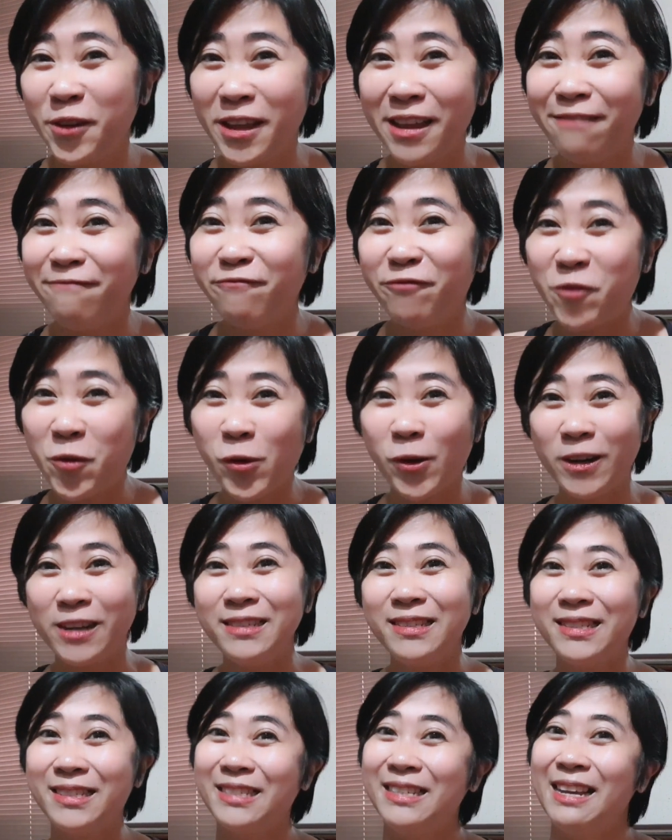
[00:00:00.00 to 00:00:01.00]
and
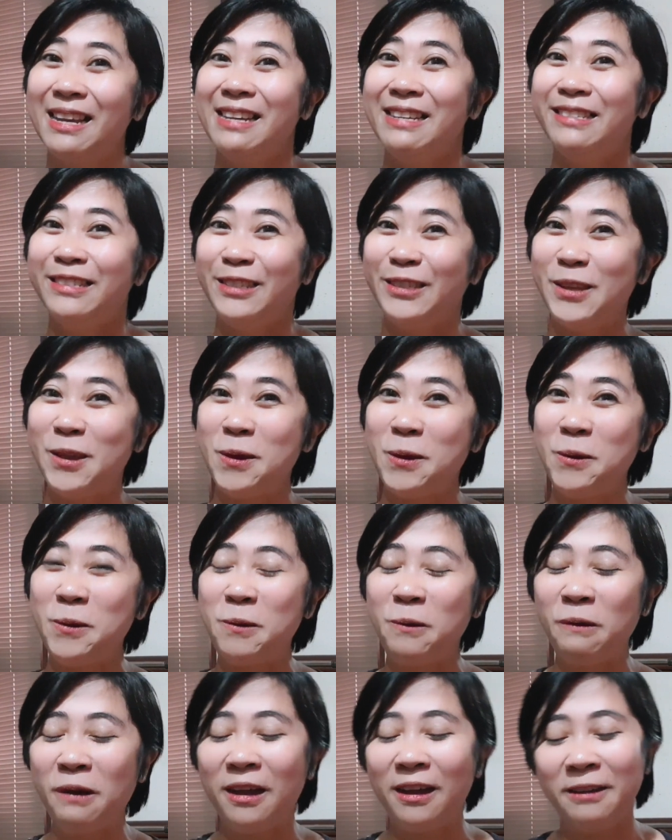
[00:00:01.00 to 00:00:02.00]
4s.
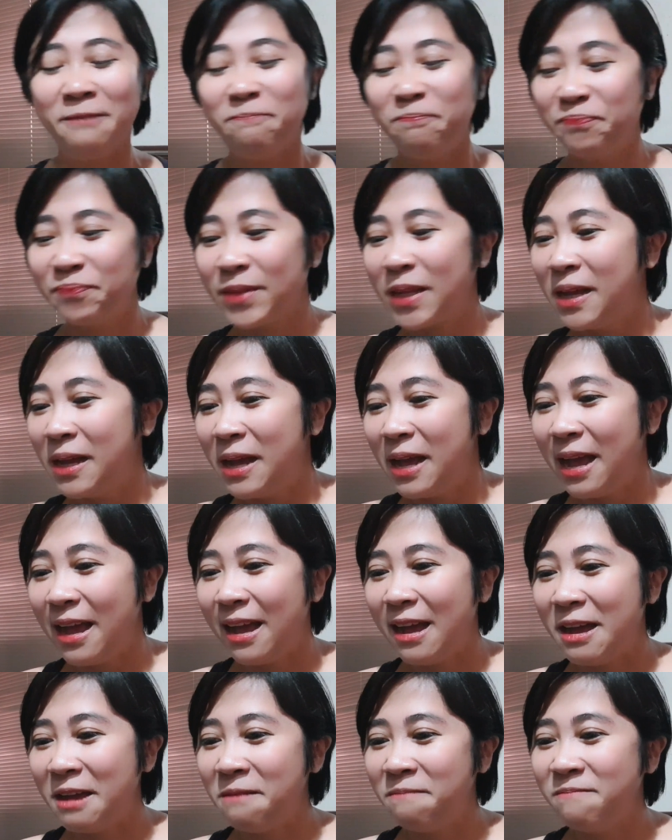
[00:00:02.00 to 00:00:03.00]
So
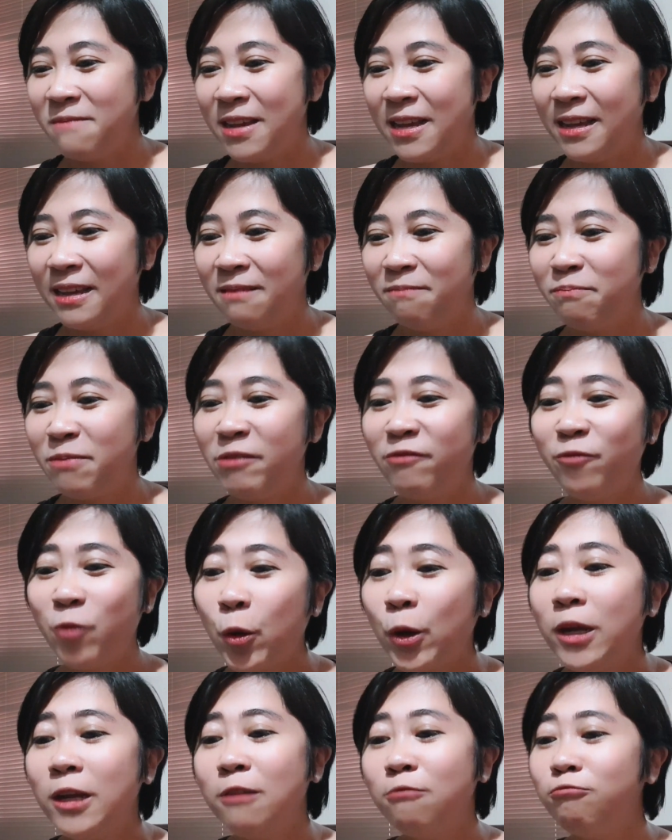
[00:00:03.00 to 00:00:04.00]

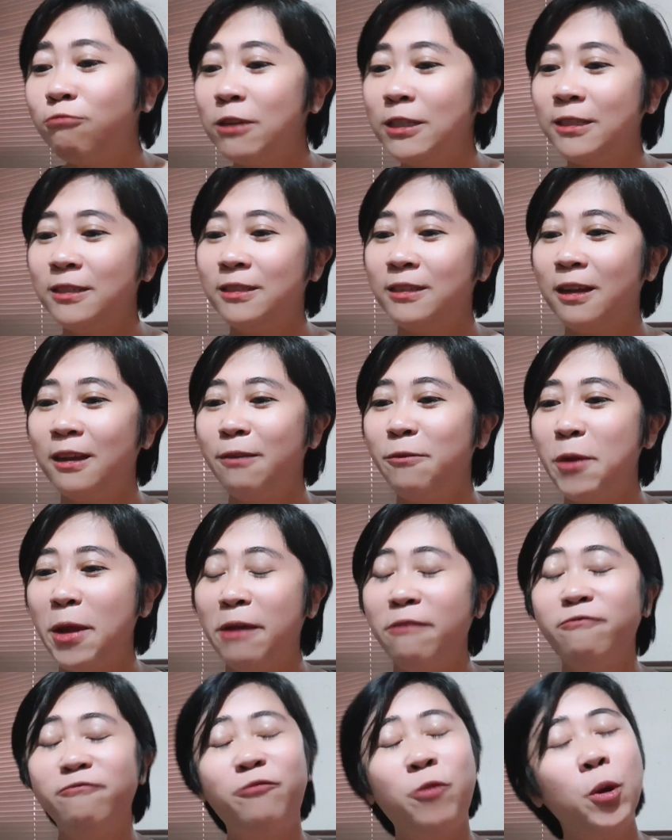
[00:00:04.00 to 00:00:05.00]
before it was
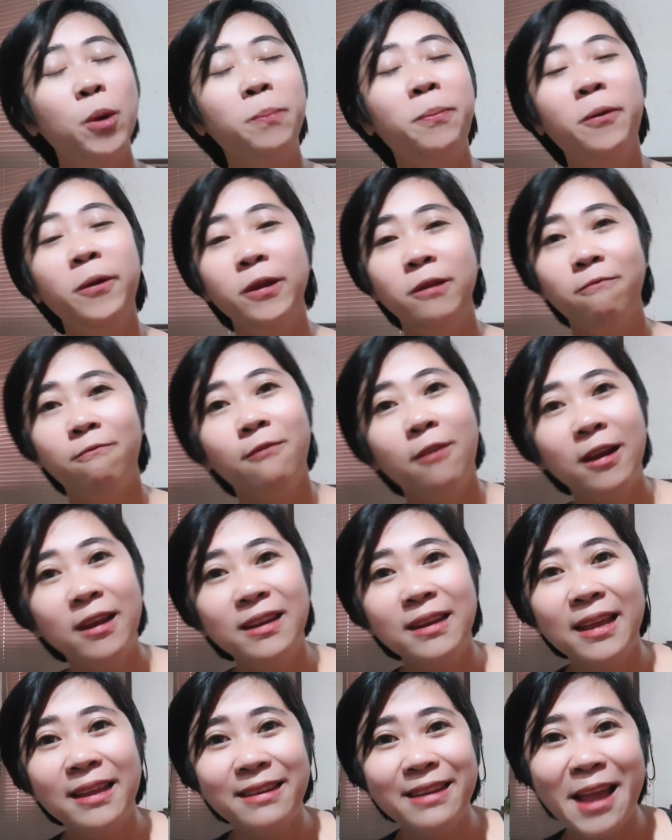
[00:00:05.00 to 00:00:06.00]
around
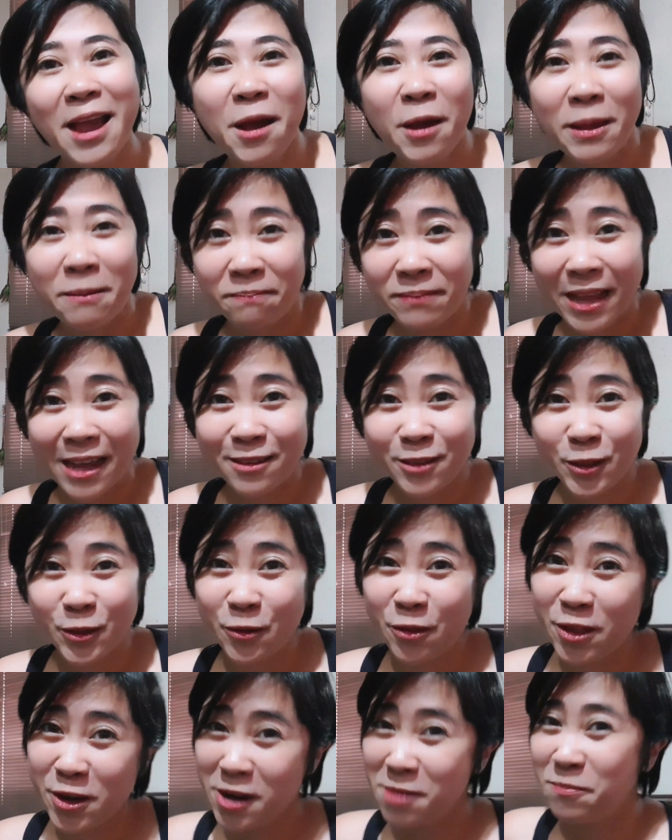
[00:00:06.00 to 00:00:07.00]
4.1, and now I'm down to
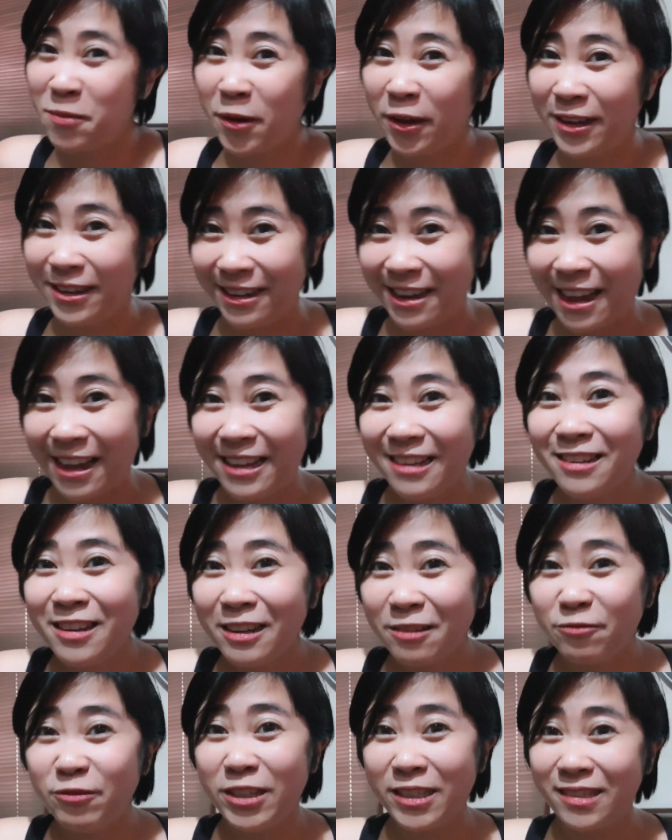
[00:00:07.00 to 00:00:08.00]
3.9
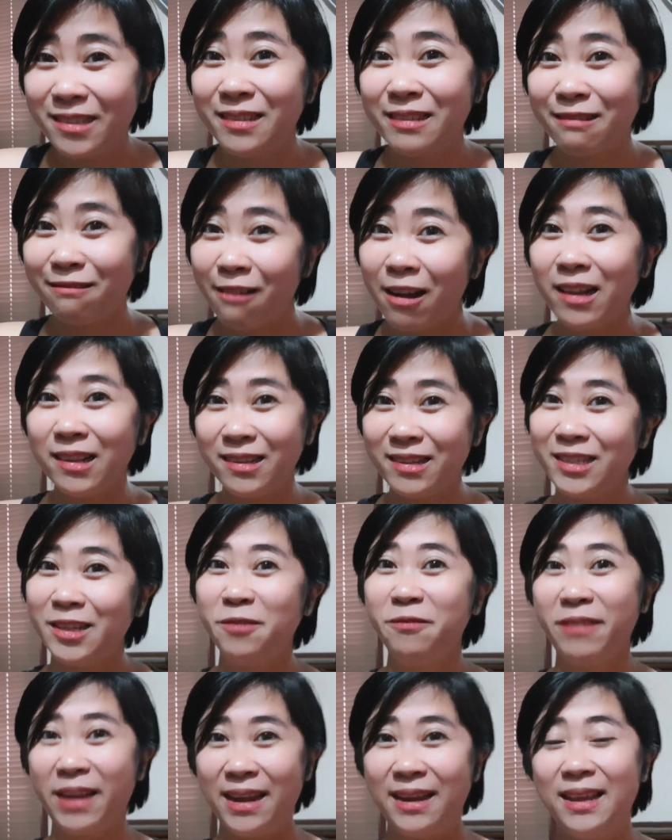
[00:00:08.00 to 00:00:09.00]
recent quality
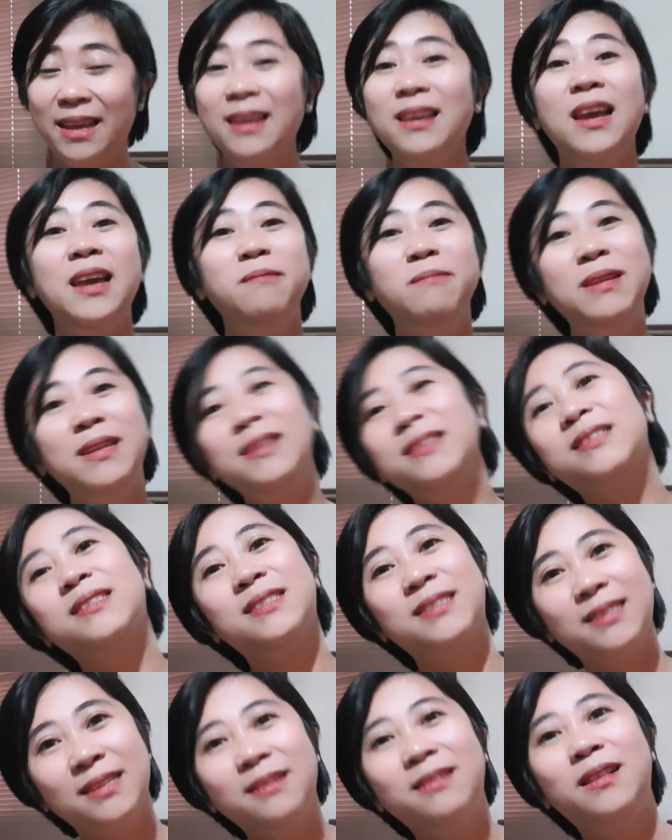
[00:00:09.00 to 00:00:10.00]
rating. I mean, it's
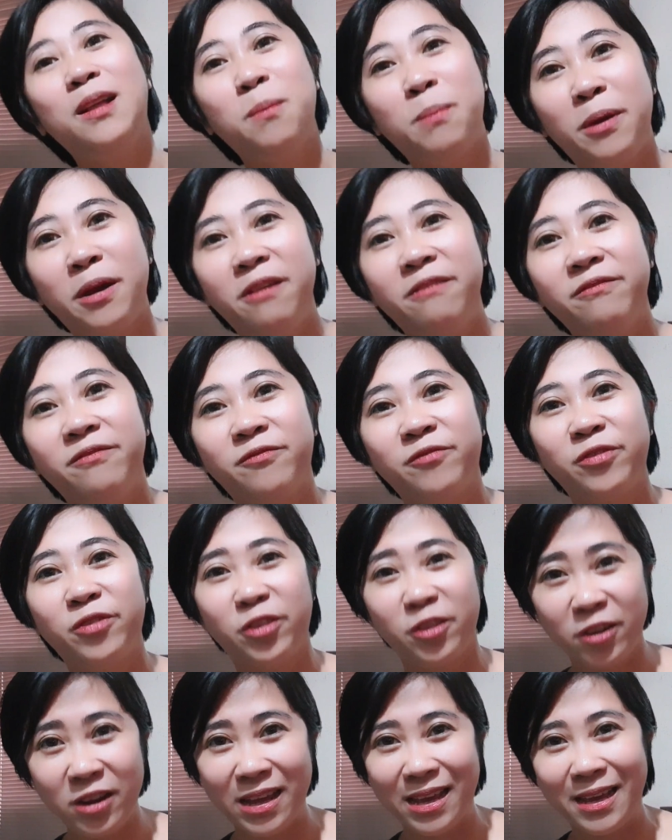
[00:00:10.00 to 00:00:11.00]
still above
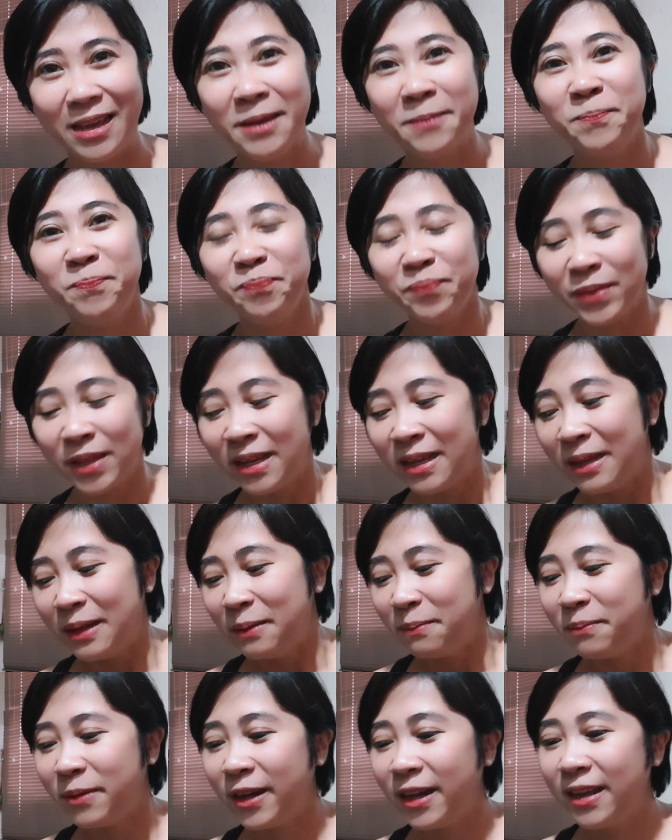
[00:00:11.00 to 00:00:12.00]
3,
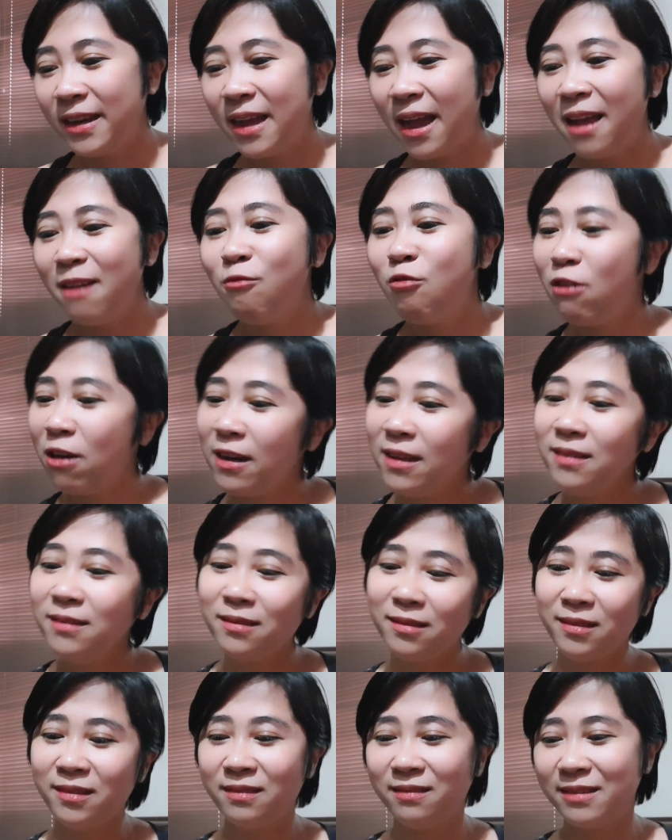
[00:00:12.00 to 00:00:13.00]
but I wanted
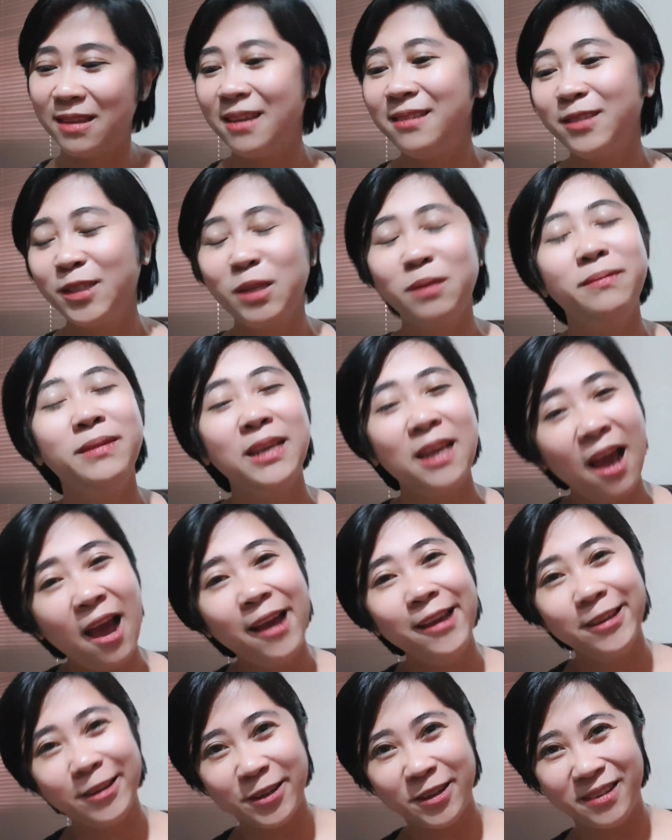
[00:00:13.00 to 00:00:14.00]
it to be
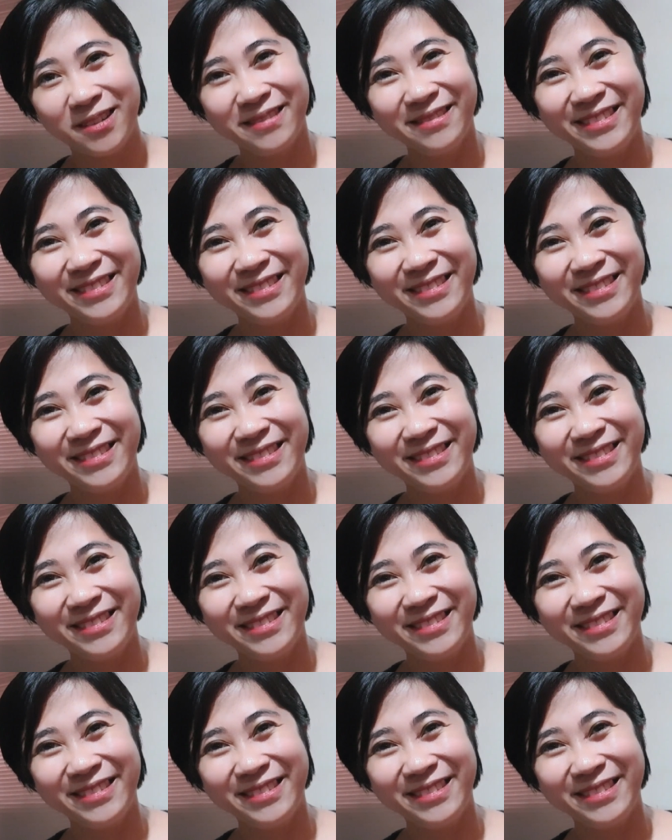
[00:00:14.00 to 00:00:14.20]
higher.